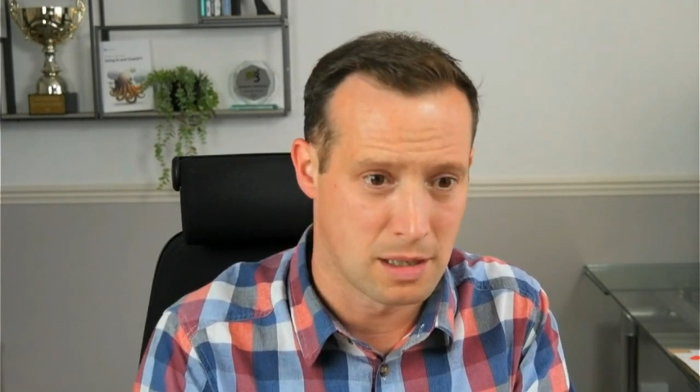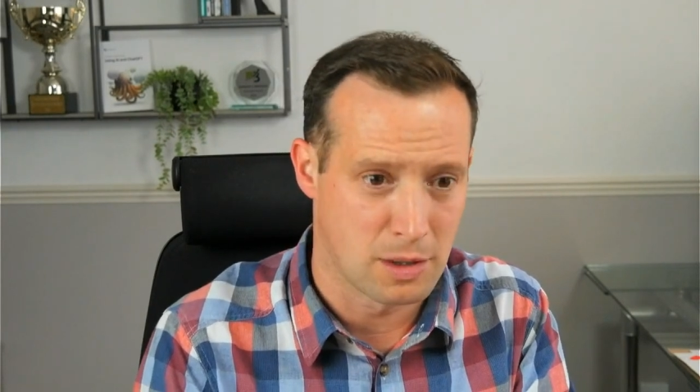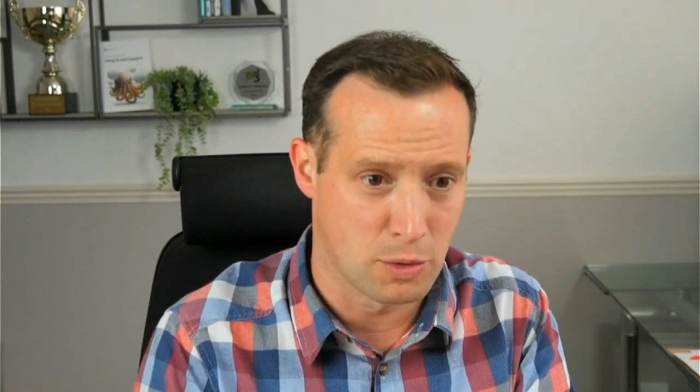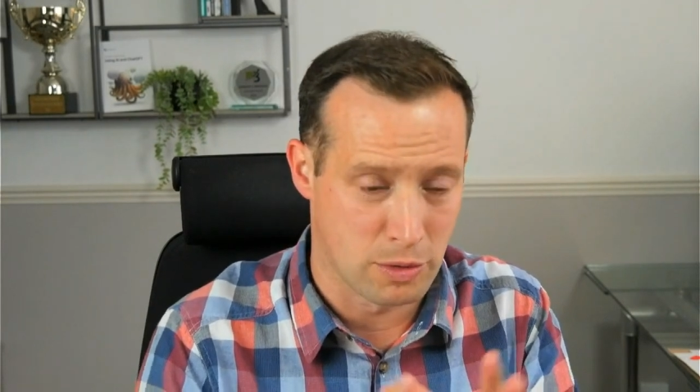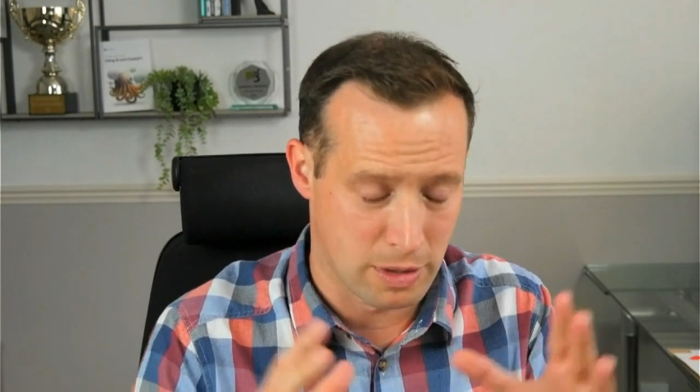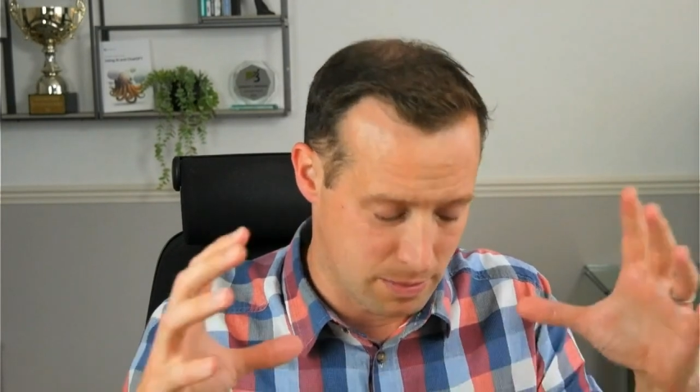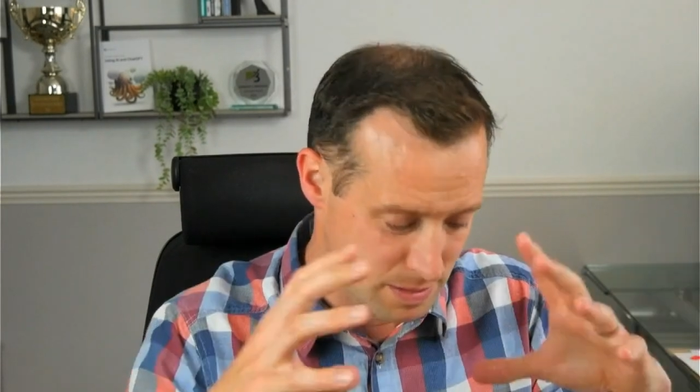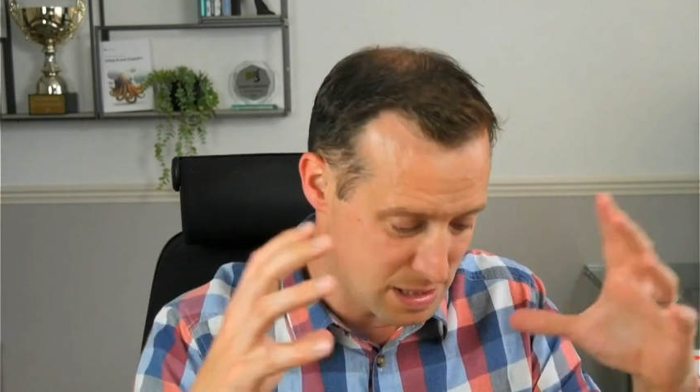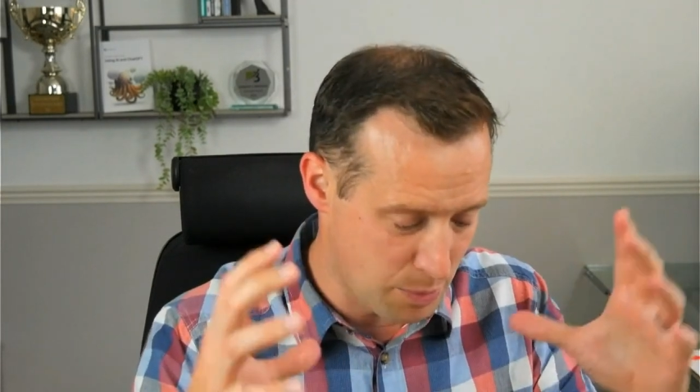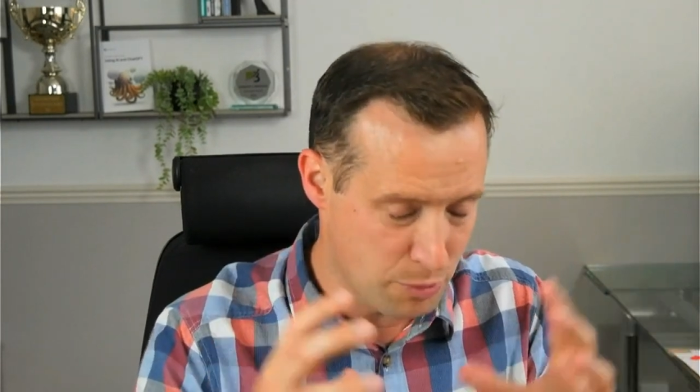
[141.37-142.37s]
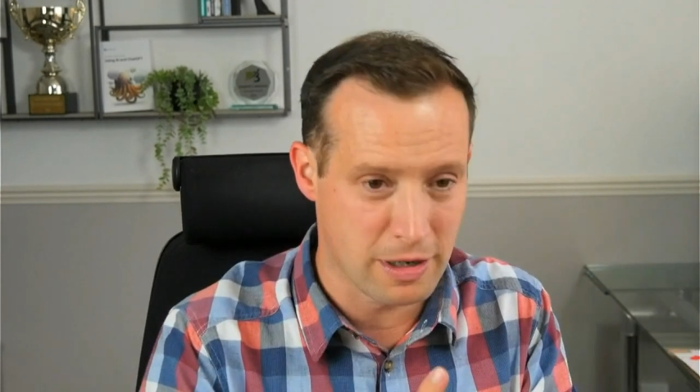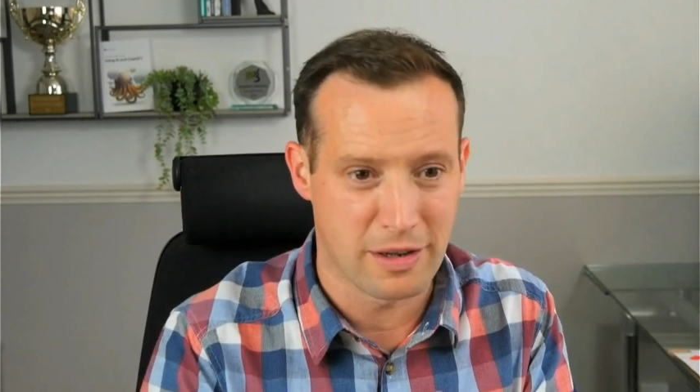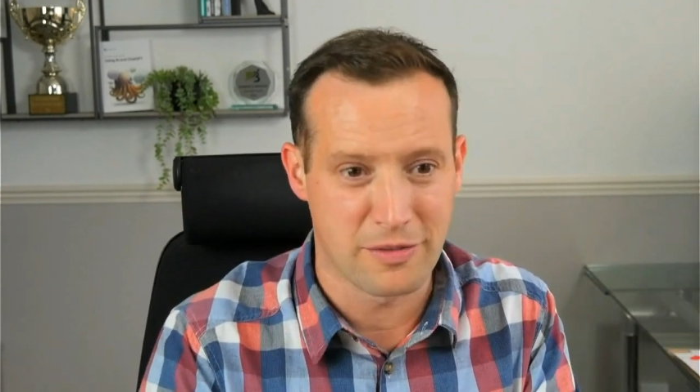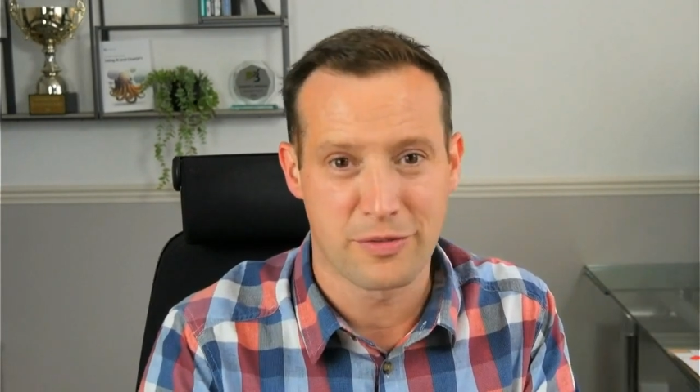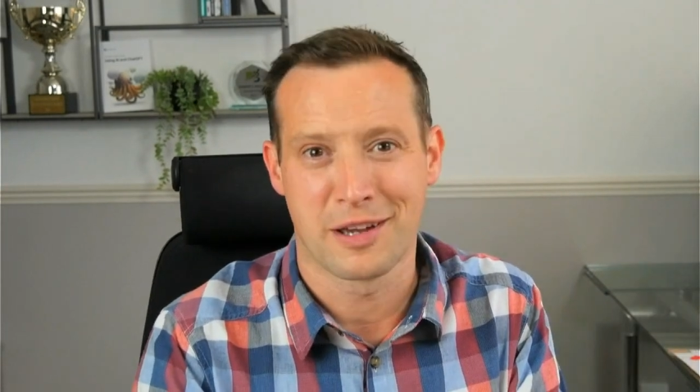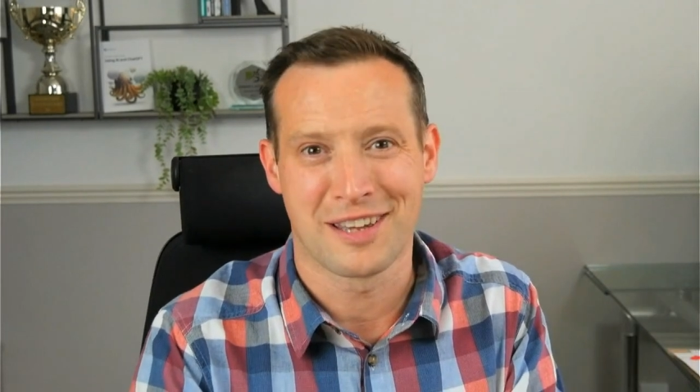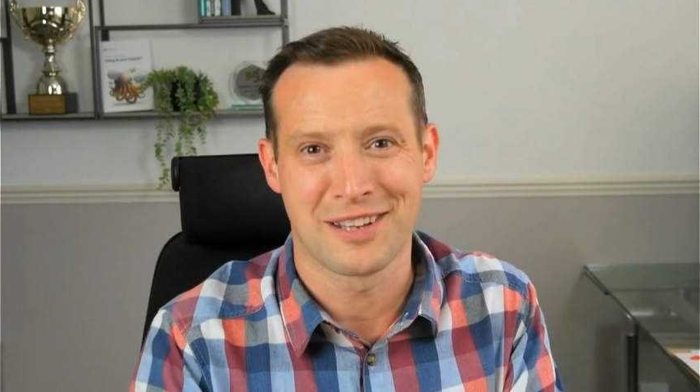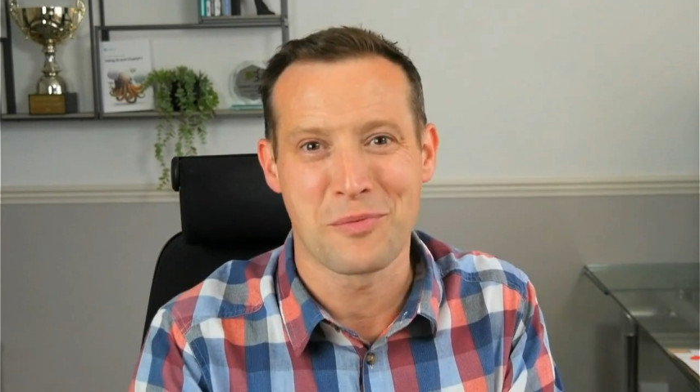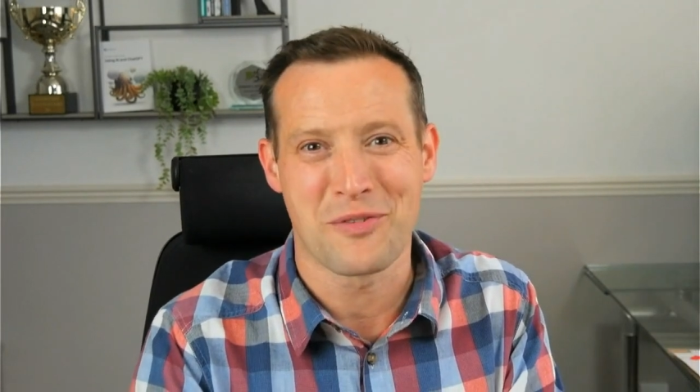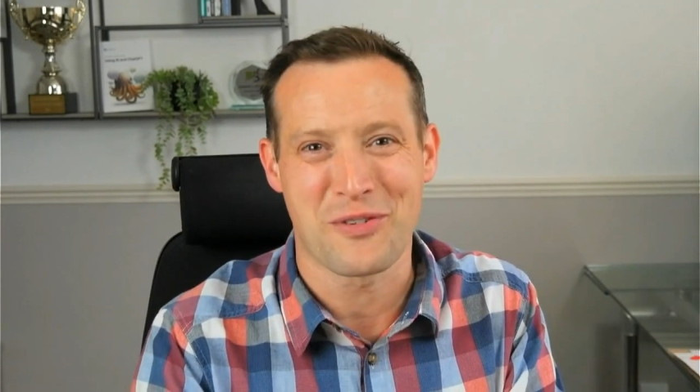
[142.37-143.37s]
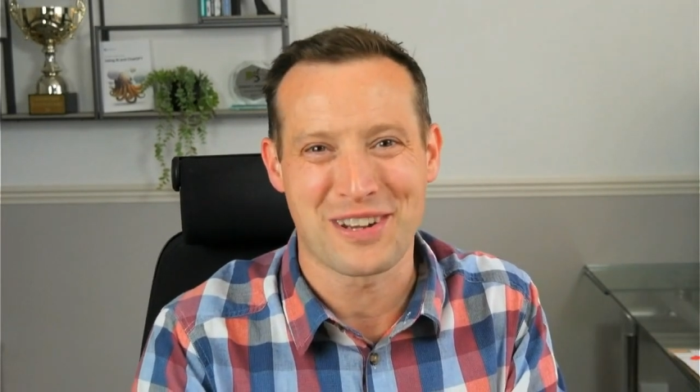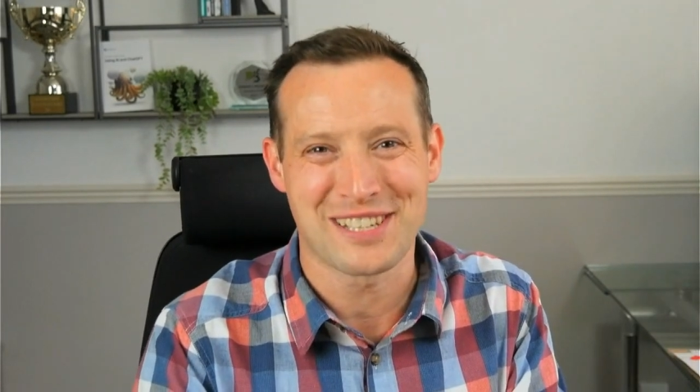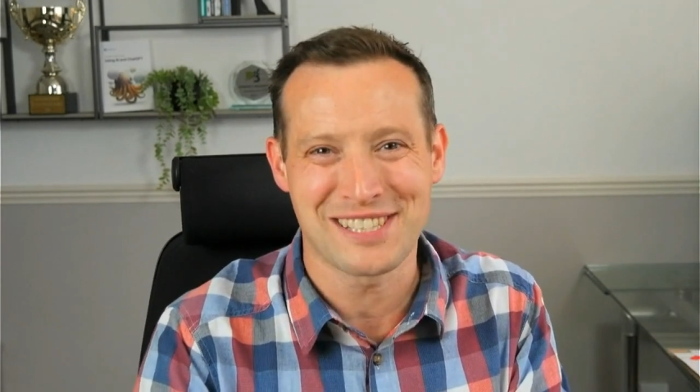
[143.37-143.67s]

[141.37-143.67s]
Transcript: or a summary of a number of questions.